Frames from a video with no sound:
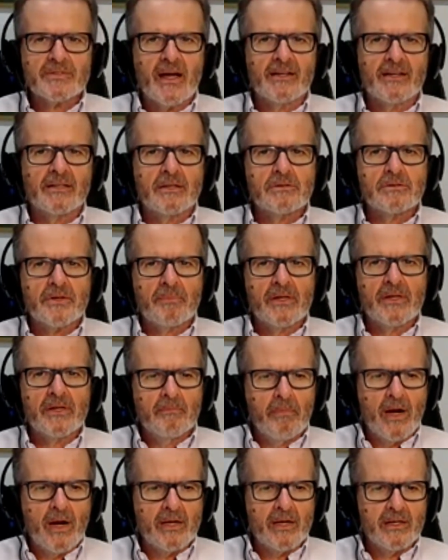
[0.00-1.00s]
radiation
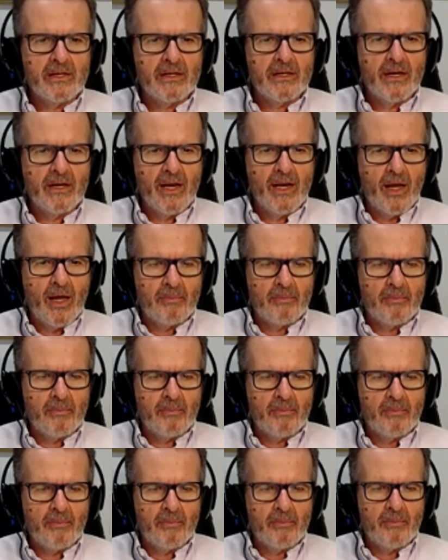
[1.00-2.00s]
therapy
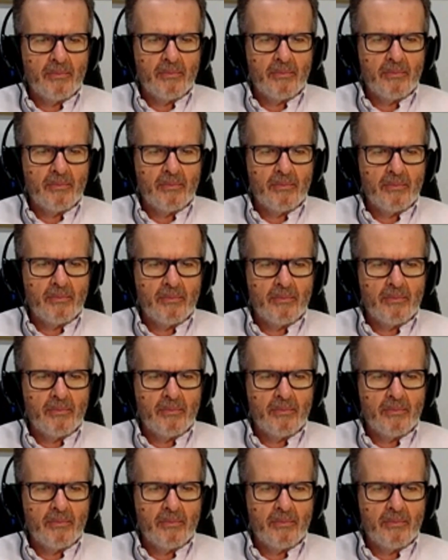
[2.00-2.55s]
by LAP.